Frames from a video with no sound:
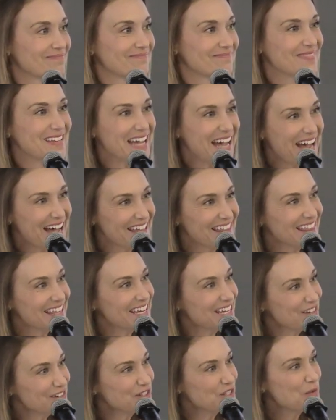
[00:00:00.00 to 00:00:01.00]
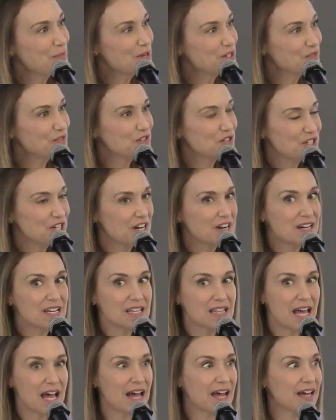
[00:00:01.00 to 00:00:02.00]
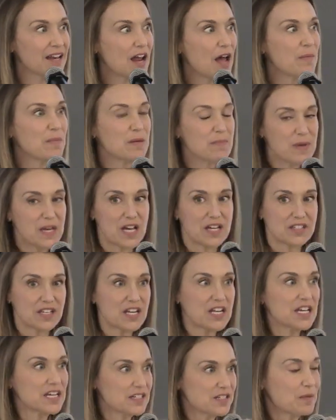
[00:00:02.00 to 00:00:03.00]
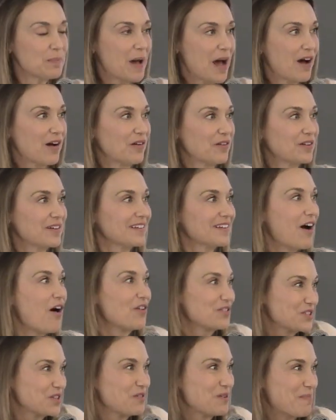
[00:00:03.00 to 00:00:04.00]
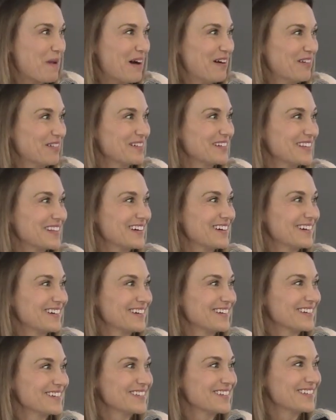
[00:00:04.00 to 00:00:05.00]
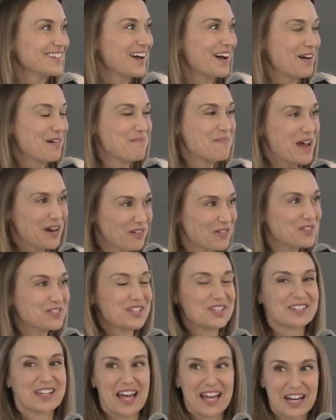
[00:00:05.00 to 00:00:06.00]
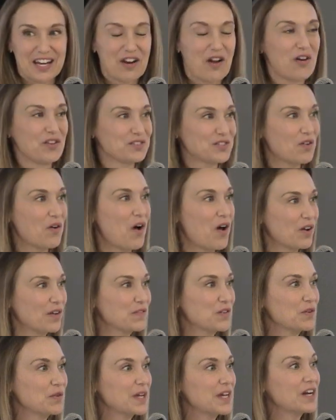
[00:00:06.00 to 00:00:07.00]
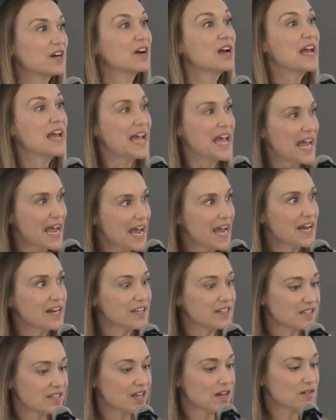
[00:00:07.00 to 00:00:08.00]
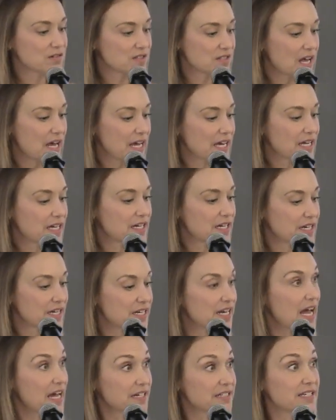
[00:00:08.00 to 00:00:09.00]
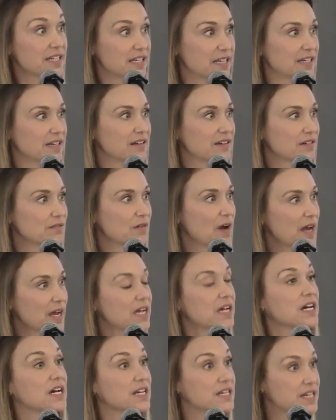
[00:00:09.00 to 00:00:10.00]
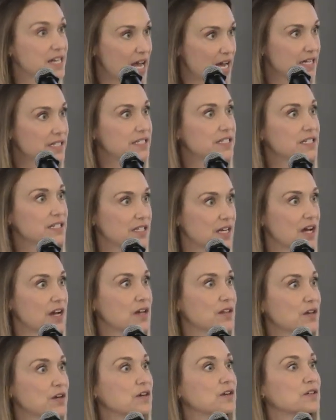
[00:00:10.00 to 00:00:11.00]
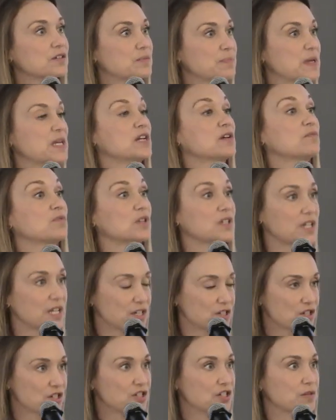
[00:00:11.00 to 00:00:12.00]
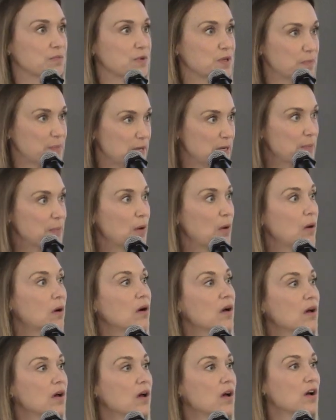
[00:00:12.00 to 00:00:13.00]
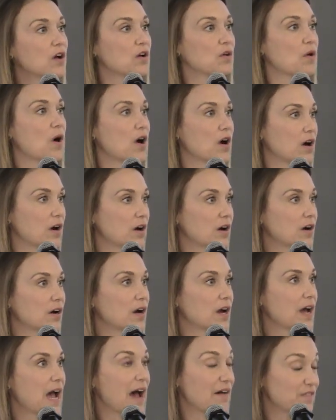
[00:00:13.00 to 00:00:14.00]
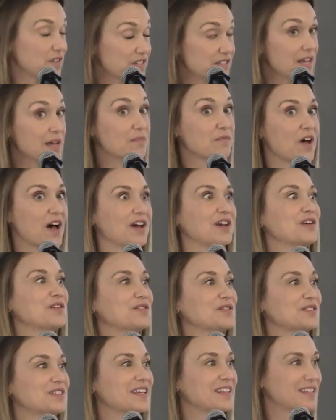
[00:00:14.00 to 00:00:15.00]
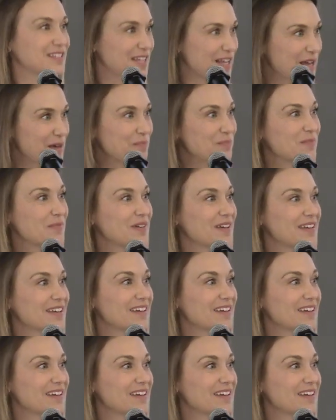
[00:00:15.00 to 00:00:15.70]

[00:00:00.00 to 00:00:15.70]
Yeah, thank you so much for sharing that. I mean, because it is about the medical society and also all of you here. And it sounds like connecting, right? Connecting to others, being in relationship with people who have the same values and the same